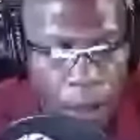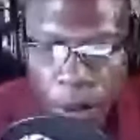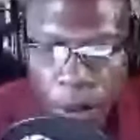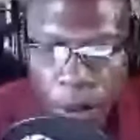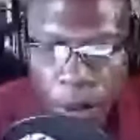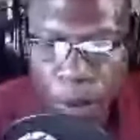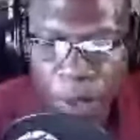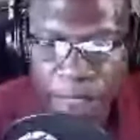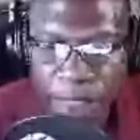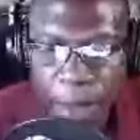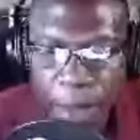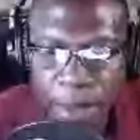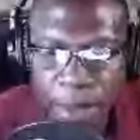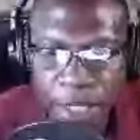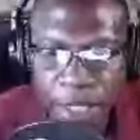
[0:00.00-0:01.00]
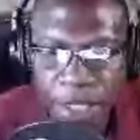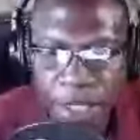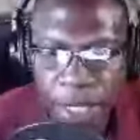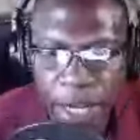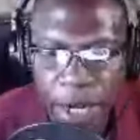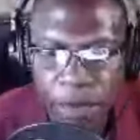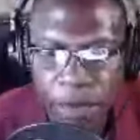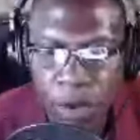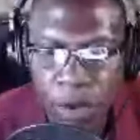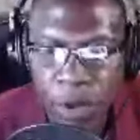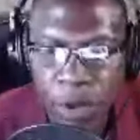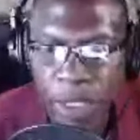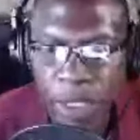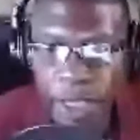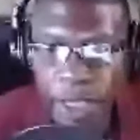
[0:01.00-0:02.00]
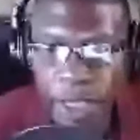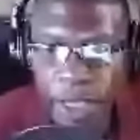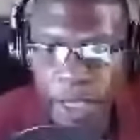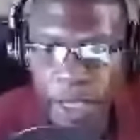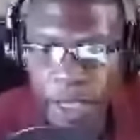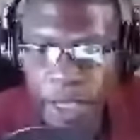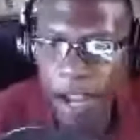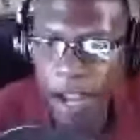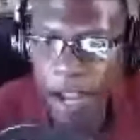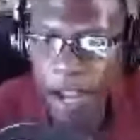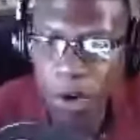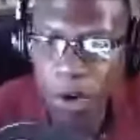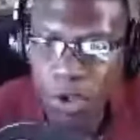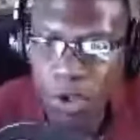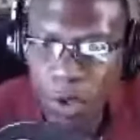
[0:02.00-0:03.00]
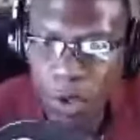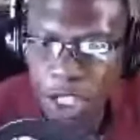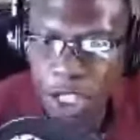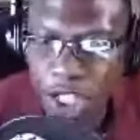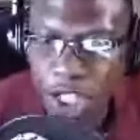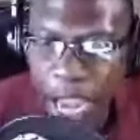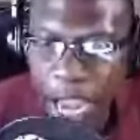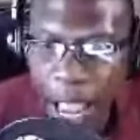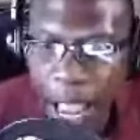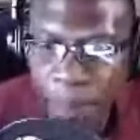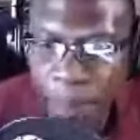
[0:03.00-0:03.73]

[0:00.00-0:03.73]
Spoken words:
Well, with that being said, everyone, it doesn't look like folks want to chime